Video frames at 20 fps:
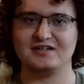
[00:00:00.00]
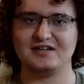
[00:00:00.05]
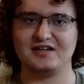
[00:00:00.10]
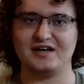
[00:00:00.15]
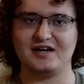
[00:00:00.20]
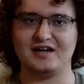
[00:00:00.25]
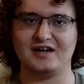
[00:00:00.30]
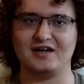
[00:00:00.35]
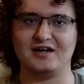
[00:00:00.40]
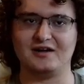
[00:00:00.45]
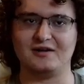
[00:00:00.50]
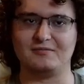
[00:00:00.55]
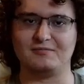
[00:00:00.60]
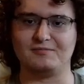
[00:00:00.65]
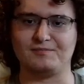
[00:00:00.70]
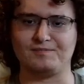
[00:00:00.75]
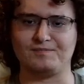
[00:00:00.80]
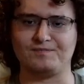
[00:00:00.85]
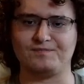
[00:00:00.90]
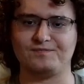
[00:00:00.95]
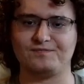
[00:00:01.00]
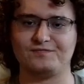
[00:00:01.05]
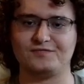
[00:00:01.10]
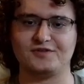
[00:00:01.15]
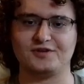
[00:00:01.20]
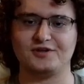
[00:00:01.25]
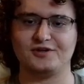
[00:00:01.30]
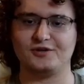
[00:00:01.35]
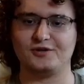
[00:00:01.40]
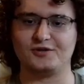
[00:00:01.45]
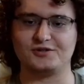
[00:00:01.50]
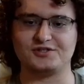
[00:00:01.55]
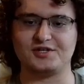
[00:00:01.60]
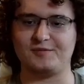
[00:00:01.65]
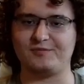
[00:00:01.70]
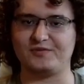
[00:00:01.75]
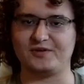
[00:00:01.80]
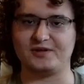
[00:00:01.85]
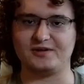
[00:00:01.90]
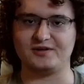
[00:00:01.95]
um, or
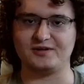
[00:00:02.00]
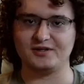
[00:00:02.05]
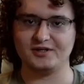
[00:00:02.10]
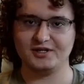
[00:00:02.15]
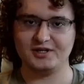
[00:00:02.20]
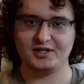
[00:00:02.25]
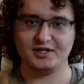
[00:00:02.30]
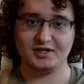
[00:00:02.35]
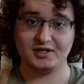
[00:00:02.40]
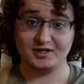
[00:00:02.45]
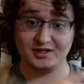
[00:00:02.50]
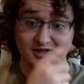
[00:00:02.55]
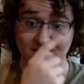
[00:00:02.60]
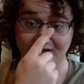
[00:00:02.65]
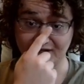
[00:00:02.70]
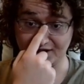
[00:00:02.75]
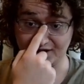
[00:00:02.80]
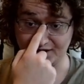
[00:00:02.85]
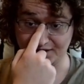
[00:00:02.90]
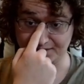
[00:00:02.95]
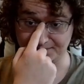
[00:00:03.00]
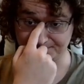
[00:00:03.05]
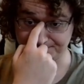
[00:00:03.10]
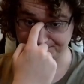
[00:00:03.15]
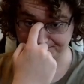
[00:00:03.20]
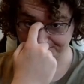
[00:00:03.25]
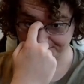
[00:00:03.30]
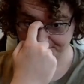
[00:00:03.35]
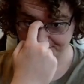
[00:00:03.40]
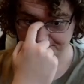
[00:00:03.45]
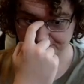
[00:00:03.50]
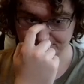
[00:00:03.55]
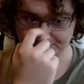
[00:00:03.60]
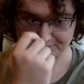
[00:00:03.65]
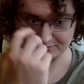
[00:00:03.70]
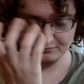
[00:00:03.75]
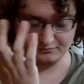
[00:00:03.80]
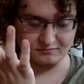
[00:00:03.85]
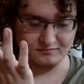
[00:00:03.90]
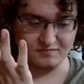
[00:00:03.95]
something. Um,
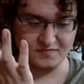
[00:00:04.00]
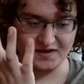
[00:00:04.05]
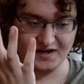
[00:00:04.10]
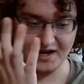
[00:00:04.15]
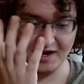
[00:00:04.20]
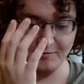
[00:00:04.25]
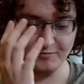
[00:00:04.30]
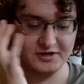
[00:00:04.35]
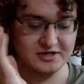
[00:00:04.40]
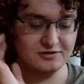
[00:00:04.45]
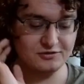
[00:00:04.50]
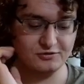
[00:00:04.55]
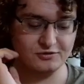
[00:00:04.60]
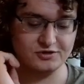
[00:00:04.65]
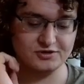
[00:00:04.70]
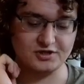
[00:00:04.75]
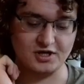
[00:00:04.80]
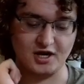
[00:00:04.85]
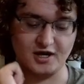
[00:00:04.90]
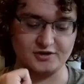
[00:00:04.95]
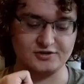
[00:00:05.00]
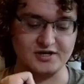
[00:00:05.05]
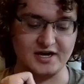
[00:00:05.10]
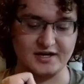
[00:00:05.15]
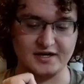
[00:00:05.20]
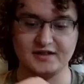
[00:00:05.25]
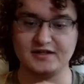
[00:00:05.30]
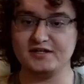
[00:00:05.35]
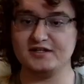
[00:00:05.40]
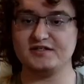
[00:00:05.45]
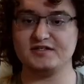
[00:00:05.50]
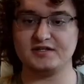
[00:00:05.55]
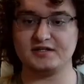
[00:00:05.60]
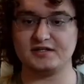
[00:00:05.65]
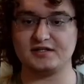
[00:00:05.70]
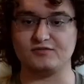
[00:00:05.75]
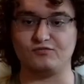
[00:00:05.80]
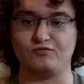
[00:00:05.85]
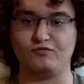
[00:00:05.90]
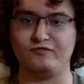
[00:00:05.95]
and I'm reading through this contract, and it's,
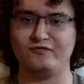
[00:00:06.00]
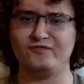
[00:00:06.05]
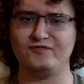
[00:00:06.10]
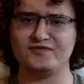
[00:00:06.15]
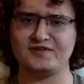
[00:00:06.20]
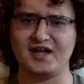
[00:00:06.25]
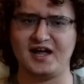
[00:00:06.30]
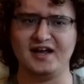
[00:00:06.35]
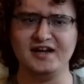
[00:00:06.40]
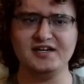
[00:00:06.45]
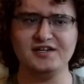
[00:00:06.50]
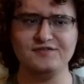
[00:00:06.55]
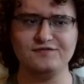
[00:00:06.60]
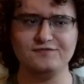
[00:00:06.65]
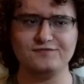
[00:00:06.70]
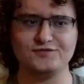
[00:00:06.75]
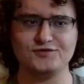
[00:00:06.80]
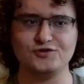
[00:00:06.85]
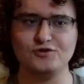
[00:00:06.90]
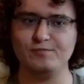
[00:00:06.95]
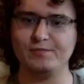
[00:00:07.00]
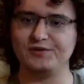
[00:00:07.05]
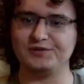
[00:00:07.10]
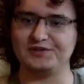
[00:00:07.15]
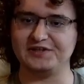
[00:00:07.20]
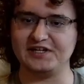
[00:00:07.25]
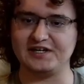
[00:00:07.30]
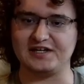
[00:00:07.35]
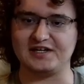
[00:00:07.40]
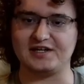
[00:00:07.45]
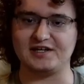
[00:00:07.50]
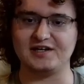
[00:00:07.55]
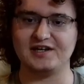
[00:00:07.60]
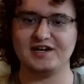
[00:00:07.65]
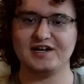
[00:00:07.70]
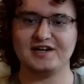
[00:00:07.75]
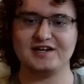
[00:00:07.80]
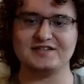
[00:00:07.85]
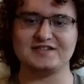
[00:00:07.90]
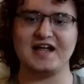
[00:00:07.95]
it's kind of super lenient
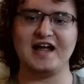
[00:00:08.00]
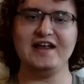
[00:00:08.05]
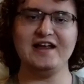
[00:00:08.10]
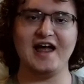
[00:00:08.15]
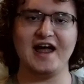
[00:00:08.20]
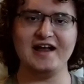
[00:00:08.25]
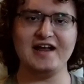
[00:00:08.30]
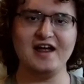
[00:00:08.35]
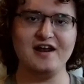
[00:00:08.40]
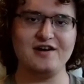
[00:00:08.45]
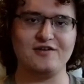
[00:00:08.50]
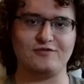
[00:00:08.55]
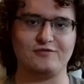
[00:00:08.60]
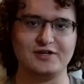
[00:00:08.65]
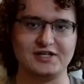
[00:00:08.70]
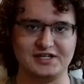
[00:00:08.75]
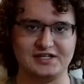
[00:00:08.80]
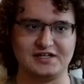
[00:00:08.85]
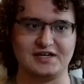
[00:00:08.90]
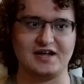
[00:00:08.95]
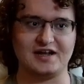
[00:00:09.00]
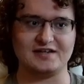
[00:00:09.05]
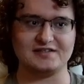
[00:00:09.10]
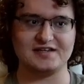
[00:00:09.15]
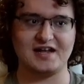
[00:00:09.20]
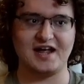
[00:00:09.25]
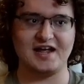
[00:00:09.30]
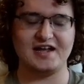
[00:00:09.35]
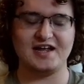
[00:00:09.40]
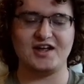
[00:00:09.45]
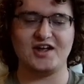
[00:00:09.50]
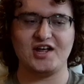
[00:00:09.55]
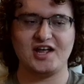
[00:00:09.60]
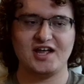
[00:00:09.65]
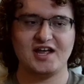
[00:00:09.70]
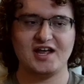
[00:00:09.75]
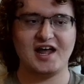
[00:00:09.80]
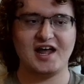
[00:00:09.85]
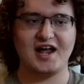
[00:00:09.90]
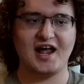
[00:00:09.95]
because I, I got it really nice. I
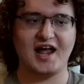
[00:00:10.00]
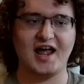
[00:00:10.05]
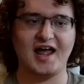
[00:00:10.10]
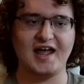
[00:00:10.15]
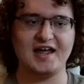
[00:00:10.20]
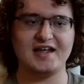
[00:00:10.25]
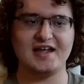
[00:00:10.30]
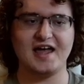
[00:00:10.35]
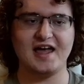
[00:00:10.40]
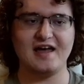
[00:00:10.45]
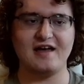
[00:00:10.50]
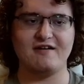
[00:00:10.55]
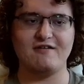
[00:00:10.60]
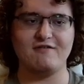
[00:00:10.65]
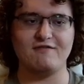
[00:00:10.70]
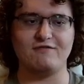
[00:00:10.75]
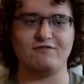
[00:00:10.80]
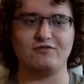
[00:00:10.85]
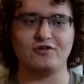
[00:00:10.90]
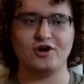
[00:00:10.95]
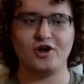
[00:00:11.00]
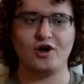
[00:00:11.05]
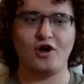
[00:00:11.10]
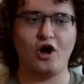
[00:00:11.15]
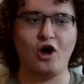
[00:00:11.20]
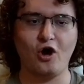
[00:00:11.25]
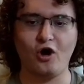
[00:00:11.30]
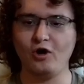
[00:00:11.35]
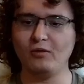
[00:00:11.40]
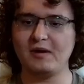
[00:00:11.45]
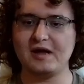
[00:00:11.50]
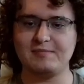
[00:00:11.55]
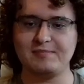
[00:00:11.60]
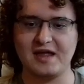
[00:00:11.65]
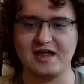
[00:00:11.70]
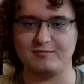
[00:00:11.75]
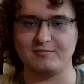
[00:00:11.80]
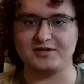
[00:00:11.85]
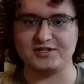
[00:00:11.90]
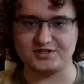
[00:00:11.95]
I have all my
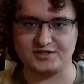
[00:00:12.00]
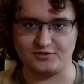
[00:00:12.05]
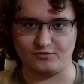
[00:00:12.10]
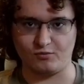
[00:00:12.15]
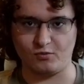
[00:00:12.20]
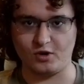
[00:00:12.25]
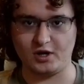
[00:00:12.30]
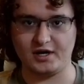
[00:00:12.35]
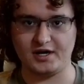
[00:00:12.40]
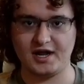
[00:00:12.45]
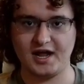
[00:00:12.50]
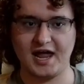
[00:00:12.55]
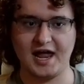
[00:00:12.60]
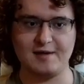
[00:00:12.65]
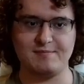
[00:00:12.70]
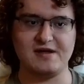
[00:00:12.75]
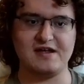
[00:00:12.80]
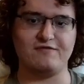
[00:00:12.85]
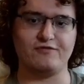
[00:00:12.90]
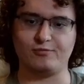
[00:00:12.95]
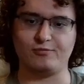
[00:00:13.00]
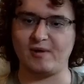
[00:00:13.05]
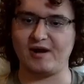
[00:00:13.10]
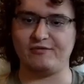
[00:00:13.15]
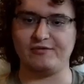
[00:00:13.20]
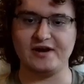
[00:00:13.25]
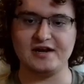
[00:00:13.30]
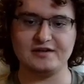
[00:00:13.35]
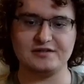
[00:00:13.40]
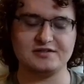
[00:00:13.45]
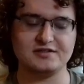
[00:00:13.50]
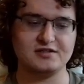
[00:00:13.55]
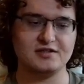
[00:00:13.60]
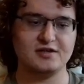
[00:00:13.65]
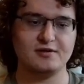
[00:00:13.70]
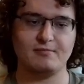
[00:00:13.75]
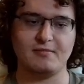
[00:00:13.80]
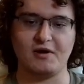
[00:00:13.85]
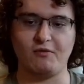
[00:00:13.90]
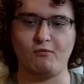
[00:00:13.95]
payments in one. I pay for my rent,
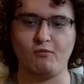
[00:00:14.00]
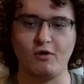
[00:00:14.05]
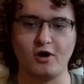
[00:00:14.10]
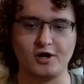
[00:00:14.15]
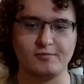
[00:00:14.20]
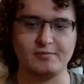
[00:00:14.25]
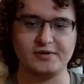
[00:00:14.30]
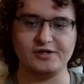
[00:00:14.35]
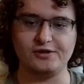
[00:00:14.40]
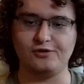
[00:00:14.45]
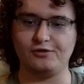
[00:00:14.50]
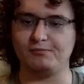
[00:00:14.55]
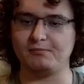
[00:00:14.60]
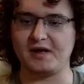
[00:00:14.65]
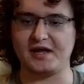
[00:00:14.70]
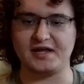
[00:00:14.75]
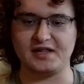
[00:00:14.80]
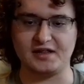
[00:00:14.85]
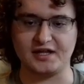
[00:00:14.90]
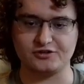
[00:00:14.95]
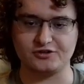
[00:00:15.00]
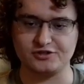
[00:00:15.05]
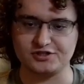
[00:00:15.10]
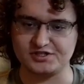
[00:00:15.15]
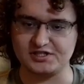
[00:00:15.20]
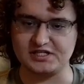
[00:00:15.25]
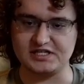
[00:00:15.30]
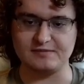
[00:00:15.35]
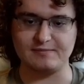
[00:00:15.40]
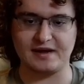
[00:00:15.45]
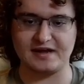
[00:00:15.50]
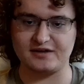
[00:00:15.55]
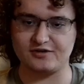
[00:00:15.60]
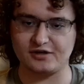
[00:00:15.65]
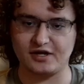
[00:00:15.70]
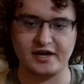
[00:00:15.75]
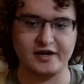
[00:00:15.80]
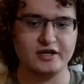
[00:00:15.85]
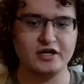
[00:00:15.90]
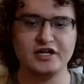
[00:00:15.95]
my water bill, my electricity, my
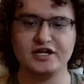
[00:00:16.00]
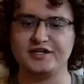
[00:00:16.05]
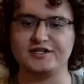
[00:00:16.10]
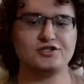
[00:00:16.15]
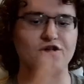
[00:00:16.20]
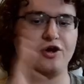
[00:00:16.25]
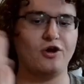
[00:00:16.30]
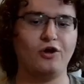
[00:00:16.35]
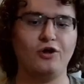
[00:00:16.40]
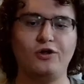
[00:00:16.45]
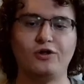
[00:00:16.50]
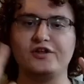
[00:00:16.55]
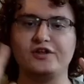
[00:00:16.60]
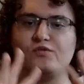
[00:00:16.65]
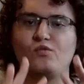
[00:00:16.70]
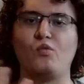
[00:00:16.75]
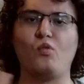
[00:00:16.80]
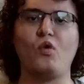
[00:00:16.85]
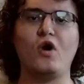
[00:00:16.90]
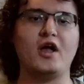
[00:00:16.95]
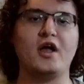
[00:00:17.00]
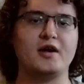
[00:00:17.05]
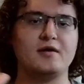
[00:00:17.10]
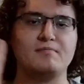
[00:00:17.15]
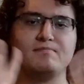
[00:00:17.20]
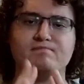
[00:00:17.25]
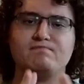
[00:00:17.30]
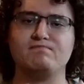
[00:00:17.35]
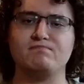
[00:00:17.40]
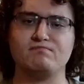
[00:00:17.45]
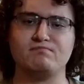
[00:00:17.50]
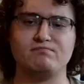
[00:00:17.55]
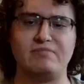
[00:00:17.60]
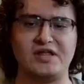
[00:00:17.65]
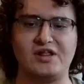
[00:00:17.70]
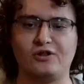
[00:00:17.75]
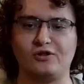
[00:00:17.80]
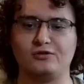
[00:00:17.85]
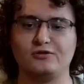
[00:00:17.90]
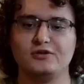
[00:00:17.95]
internet. It's all in one
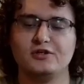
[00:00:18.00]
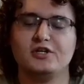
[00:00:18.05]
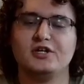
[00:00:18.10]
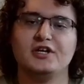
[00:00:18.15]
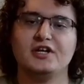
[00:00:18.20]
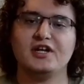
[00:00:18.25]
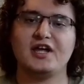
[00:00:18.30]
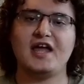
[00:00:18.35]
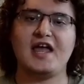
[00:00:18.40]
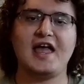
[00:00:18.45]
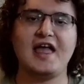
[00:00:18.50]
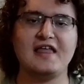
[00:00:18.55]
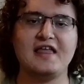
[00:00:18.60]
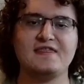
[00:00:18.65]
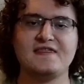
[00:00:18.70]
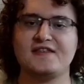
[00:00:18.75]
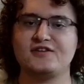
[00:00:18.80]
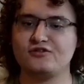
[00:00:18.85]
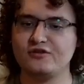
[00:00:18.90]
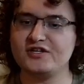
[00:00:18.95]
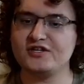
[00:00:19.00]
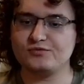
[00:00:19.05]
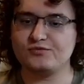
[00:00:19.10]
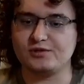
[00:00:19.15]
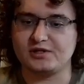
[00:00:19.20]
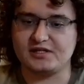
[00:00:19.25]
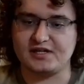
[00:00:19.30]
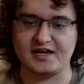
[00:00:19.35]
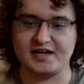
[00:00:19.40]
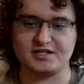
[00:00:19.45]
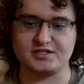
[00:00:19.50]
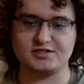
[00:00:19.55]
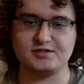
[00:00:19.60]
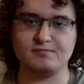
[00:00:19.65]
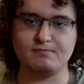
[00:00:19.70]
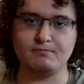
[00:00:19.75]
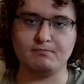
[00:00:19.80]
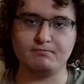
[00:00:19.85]
bill, and so that's really nice